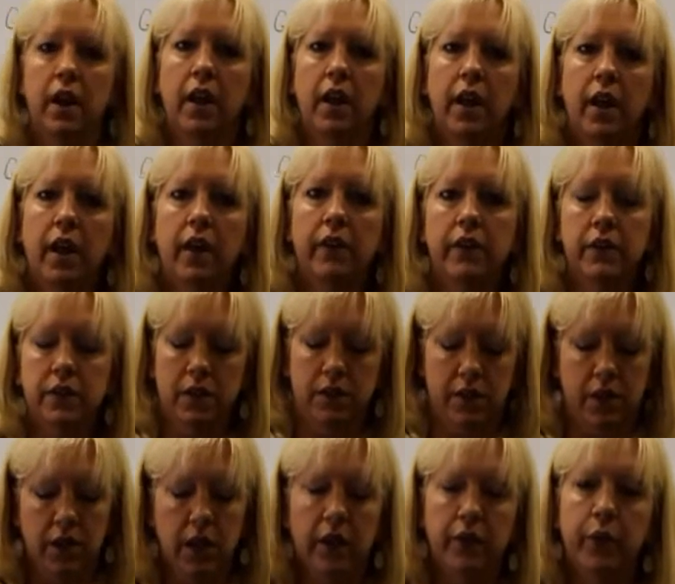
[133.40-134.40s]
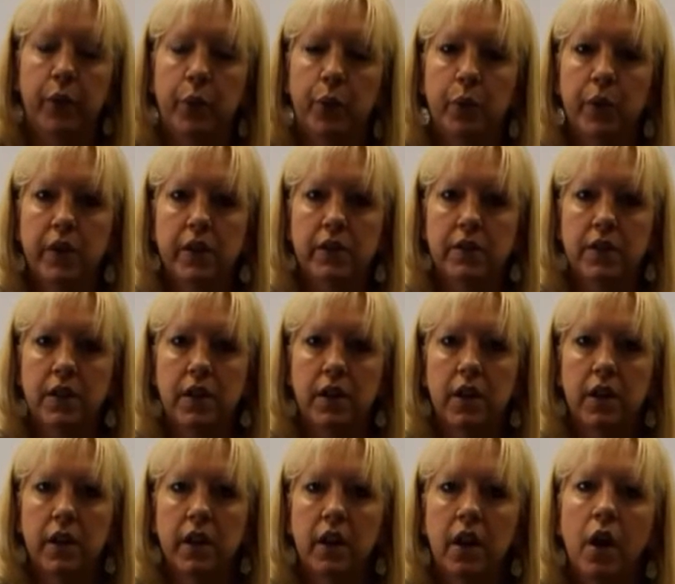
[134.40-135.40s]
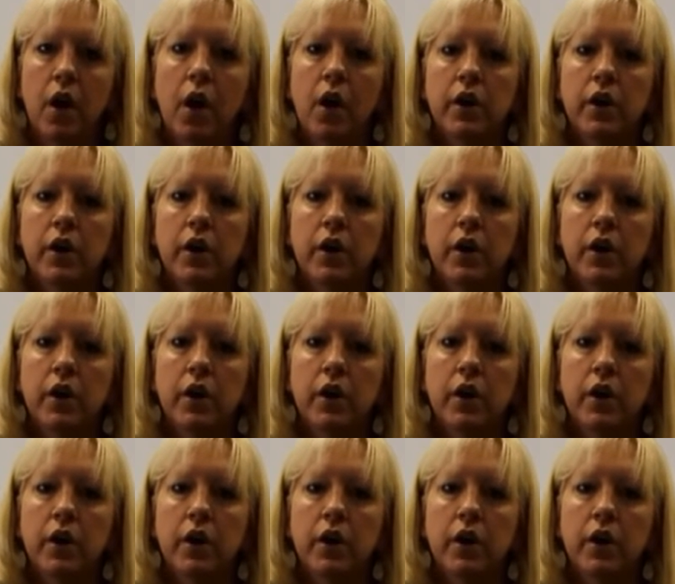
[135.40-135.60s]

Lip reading: And this is the level 3 CD.